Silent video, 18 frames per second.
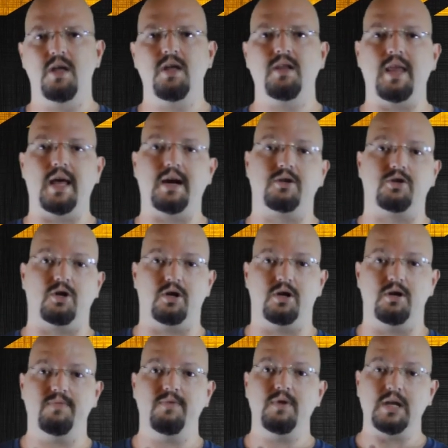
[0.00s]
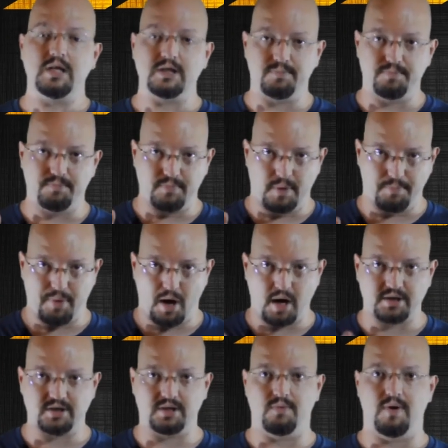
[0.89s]
That alternative is
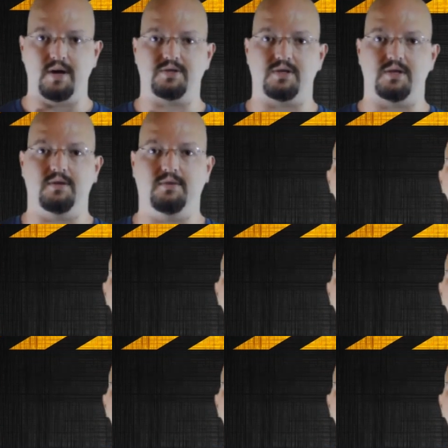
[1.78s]
epoxy resin.